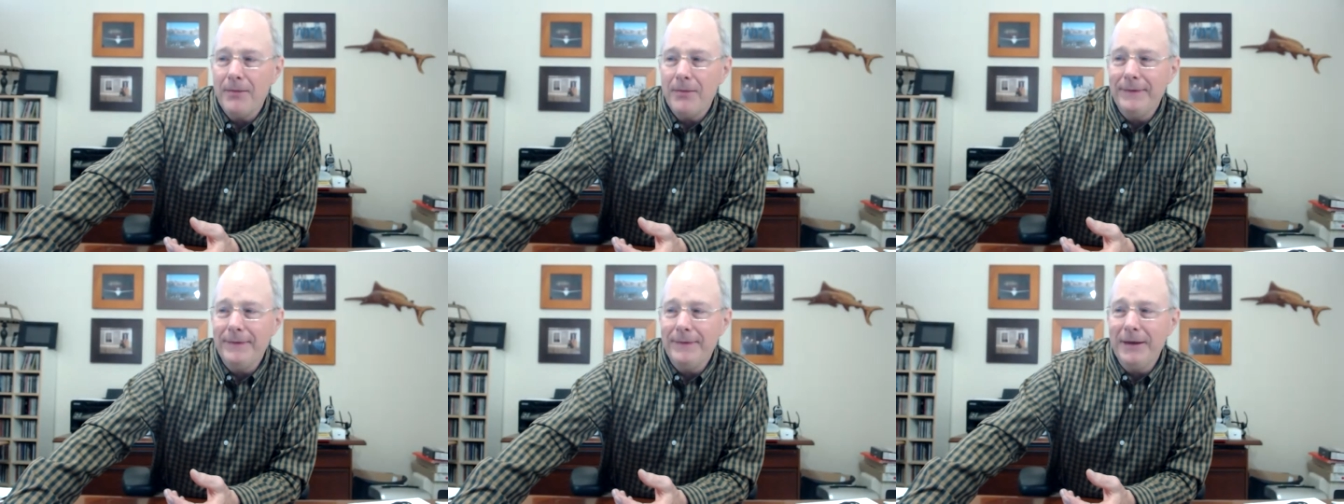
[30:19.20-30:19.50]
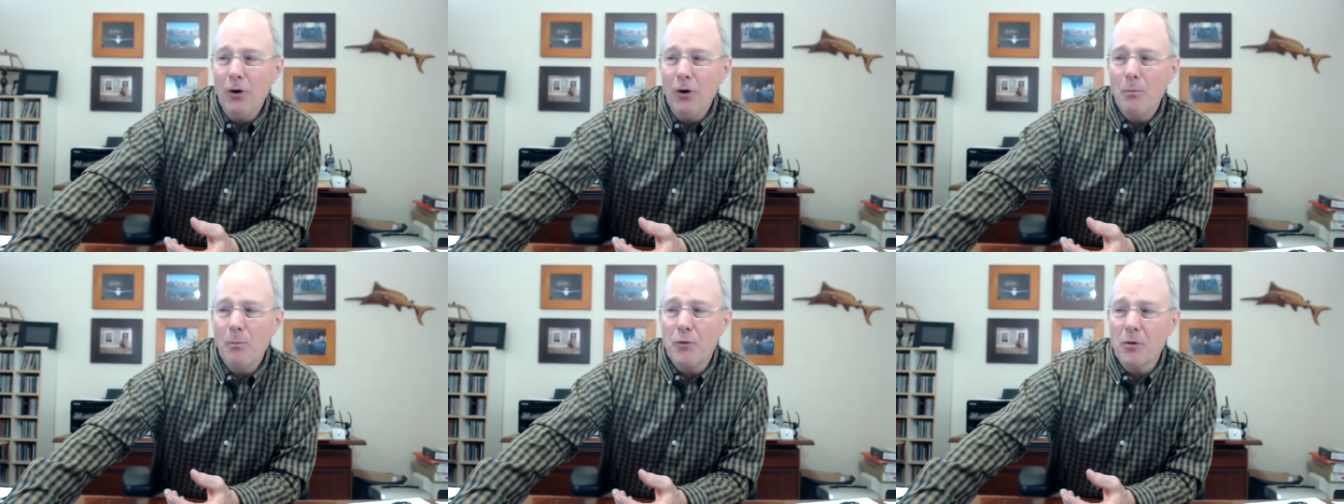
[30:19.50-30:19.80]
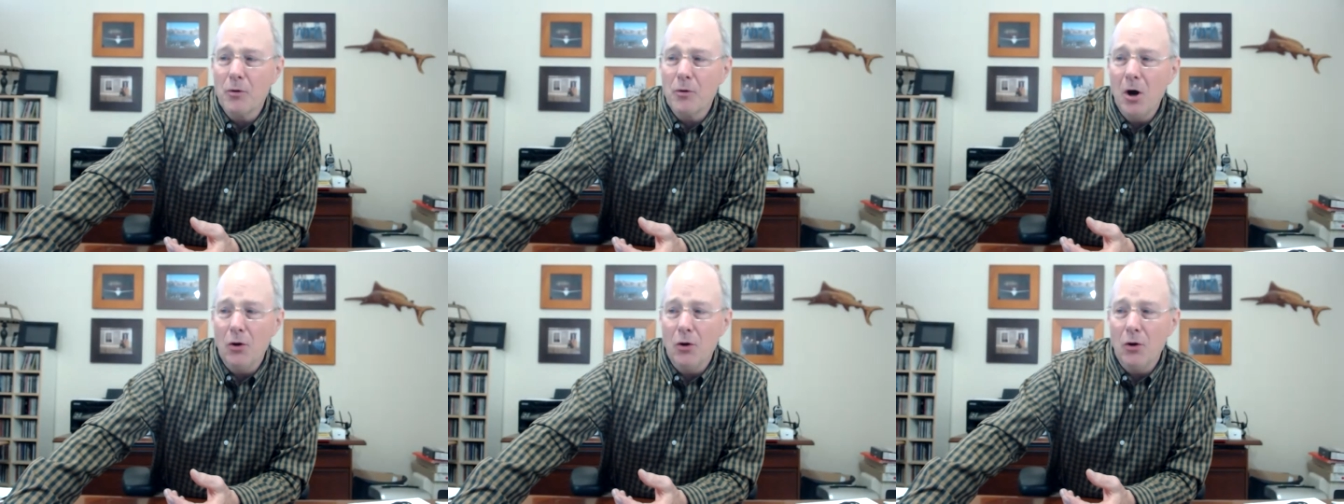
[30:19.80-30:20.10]
that they don't
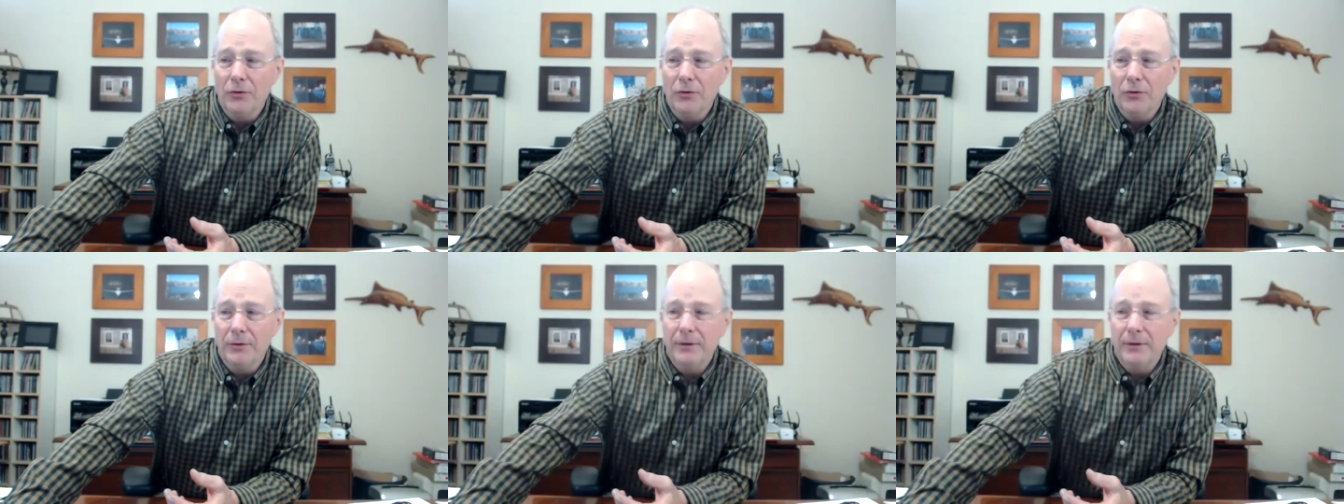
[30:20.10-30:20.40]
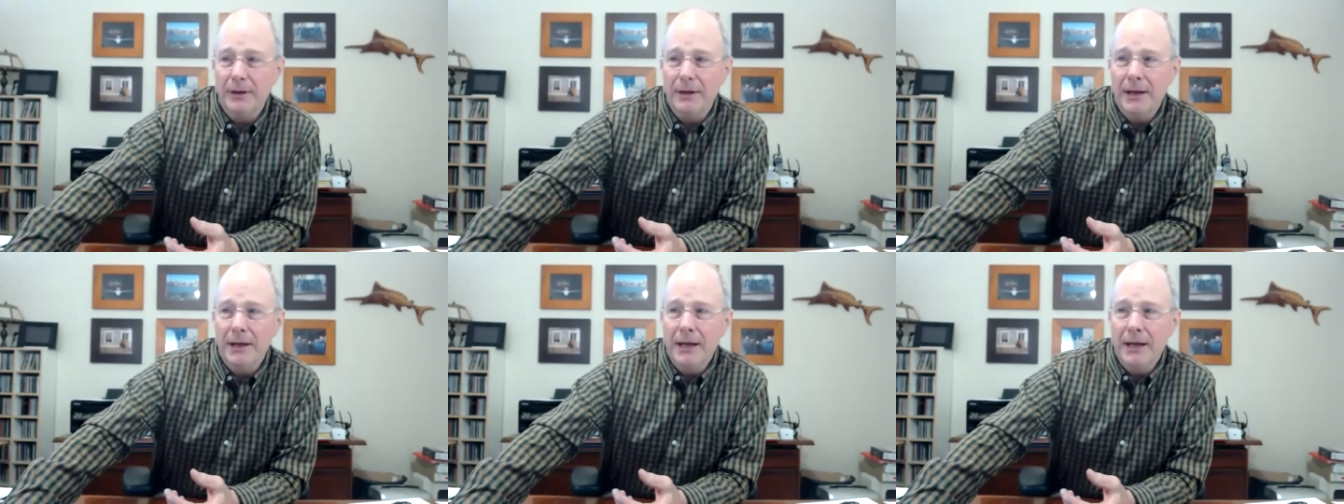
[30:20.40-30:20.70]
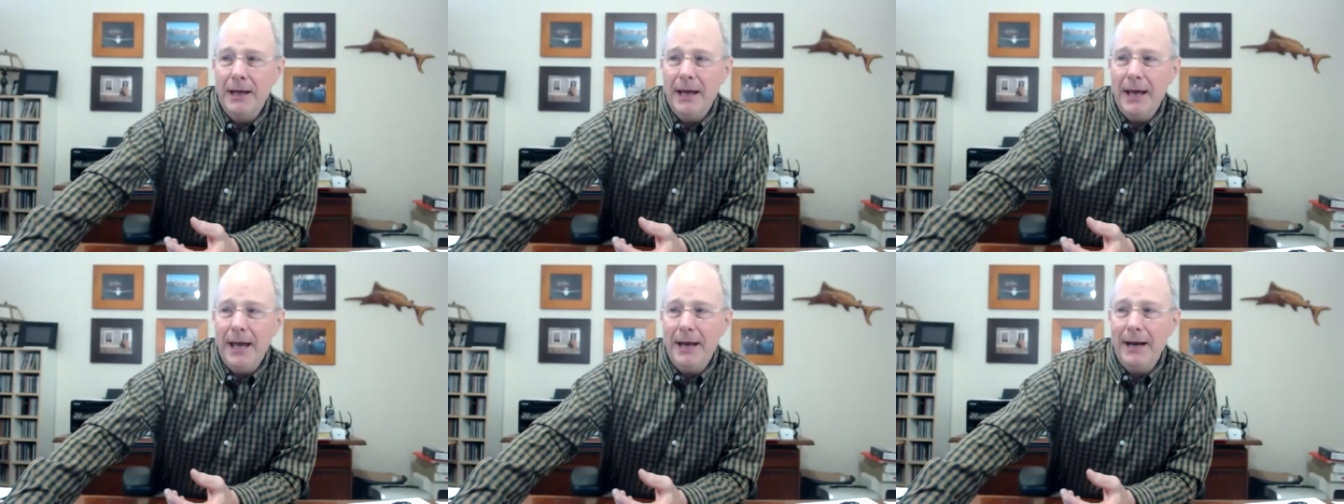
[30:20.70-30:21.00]
promote.
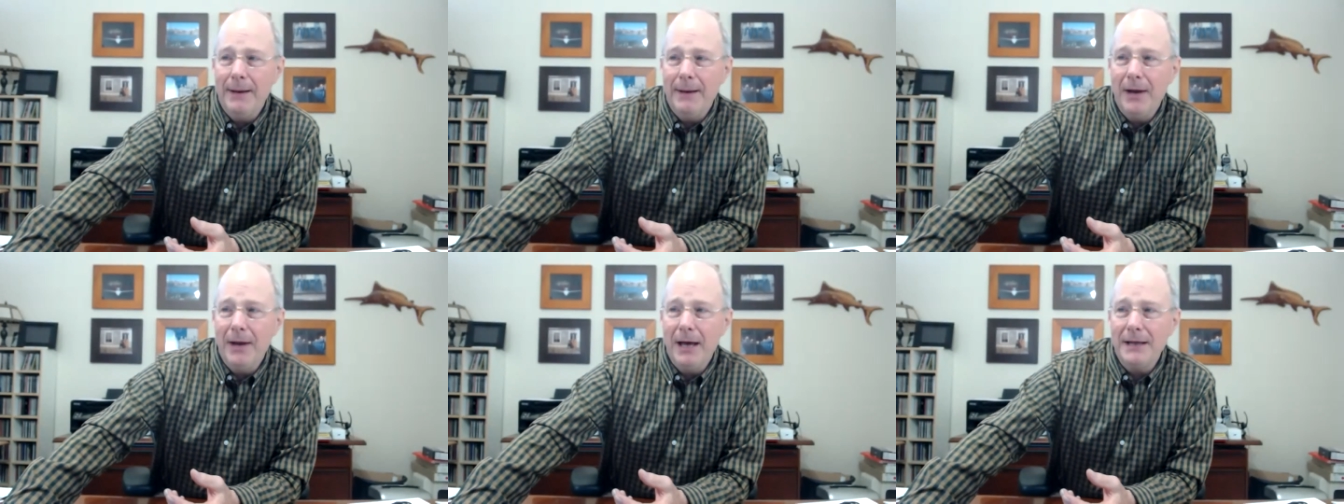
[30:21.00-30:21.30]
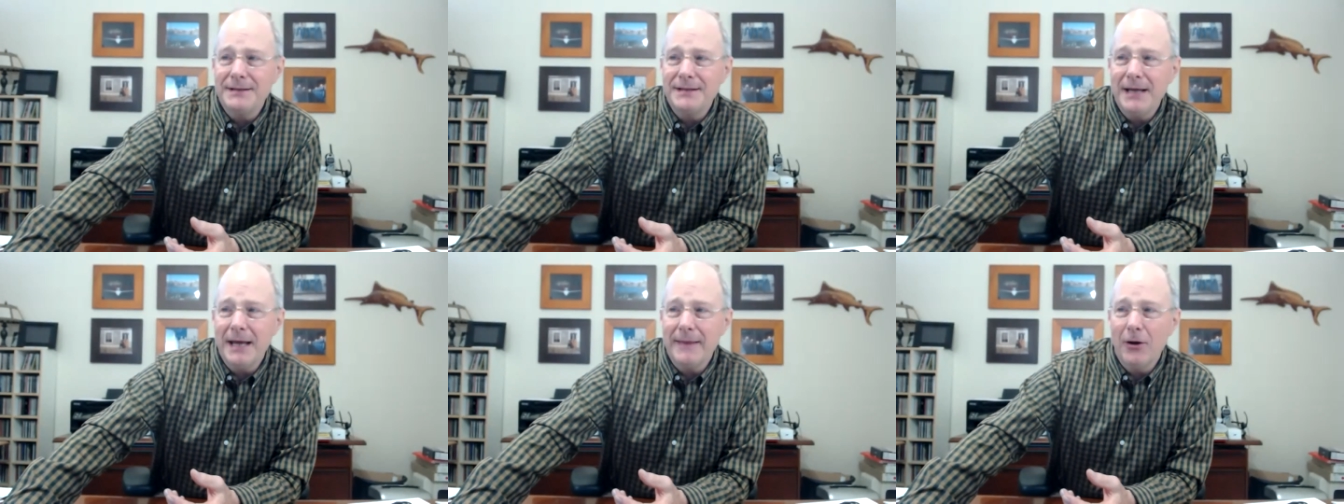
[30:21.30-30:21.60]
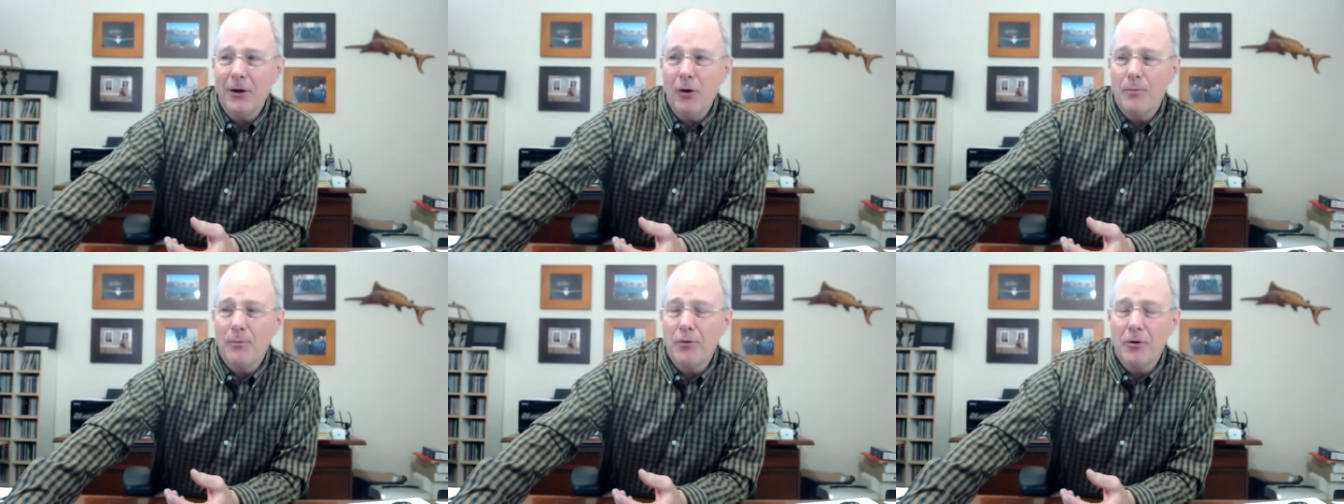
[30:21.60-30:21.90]
And I'm not saying
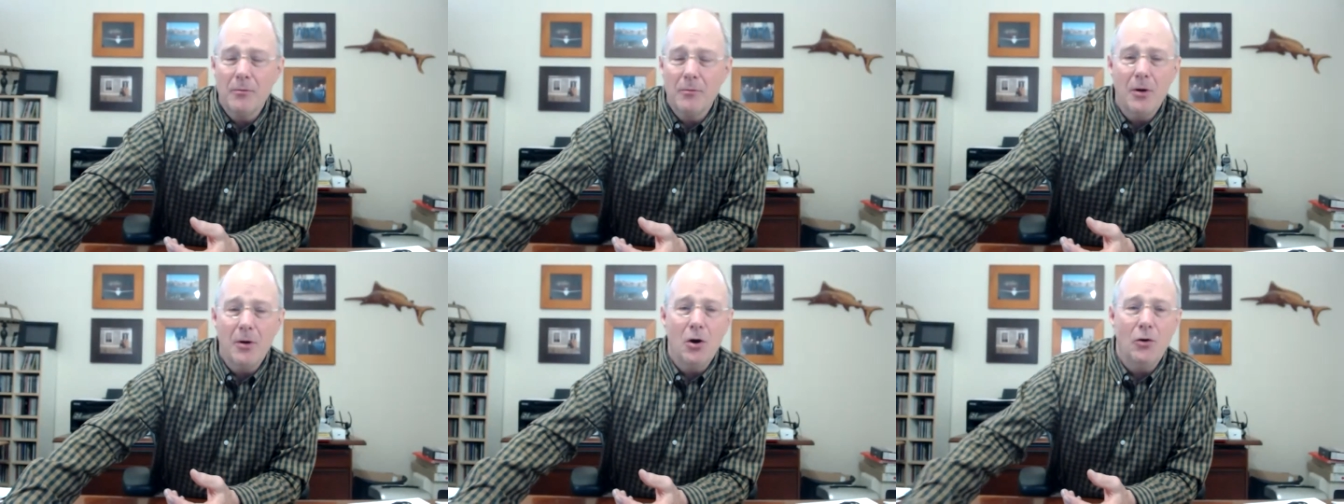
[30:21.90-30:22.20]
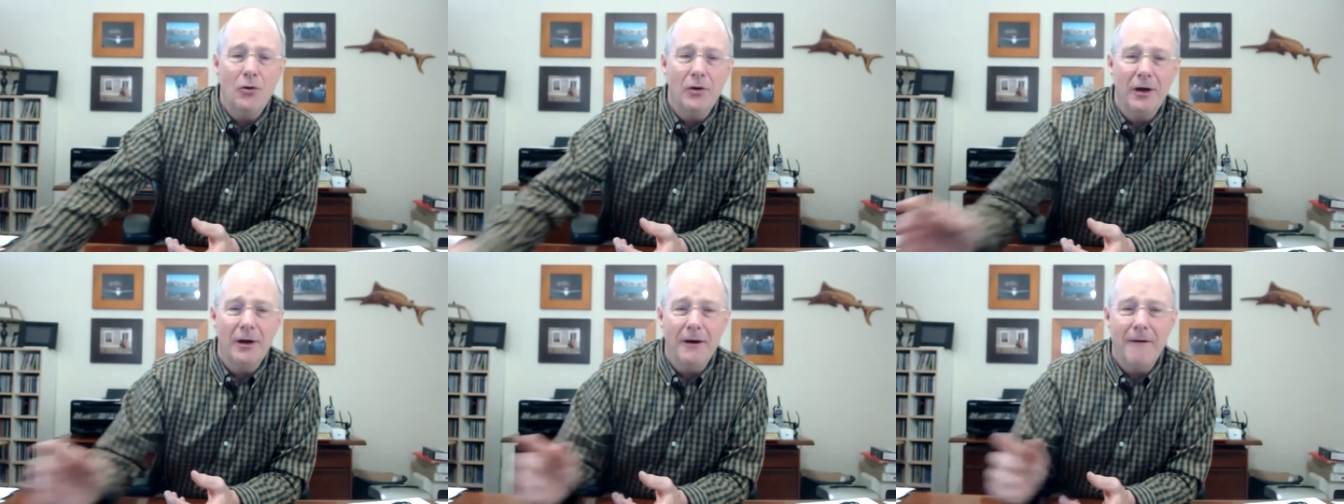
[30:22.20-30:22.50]
they don't promote